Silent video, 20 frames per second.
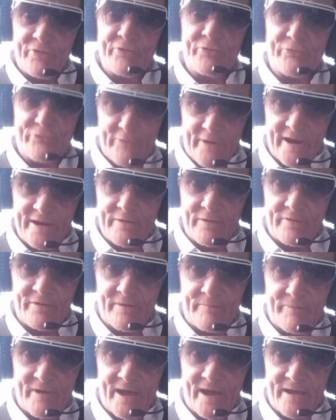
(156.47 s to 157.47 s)
straight on
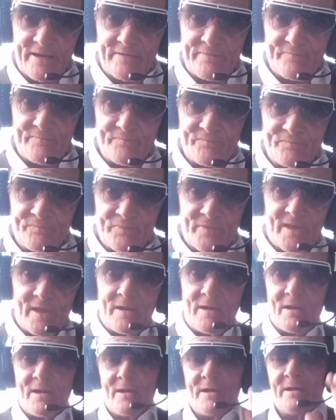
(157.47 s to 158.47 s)
the back.
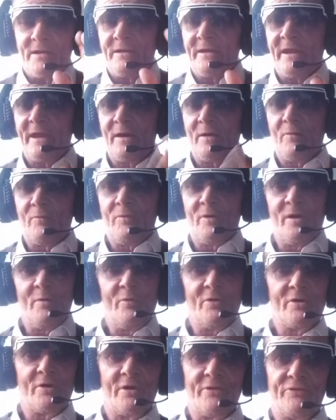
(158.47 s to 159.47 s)
Now, why
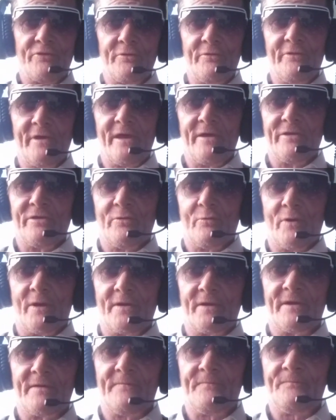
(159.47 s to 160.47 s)
would I do that, you
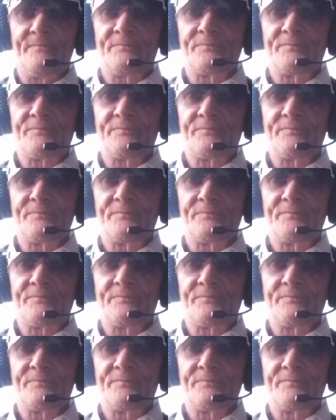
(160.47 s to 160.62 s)
wonder?